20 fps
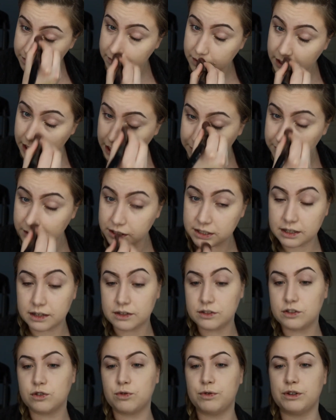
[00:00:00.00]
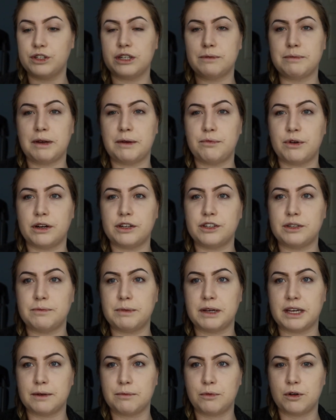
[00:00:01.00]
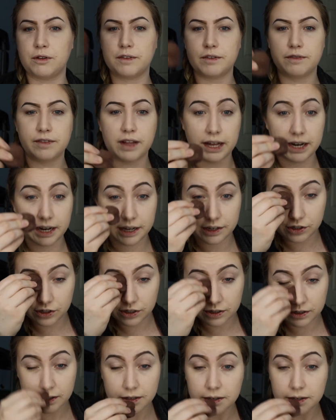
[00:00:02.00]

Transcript: And I'm just squishing my brush to make it more of a flat edge.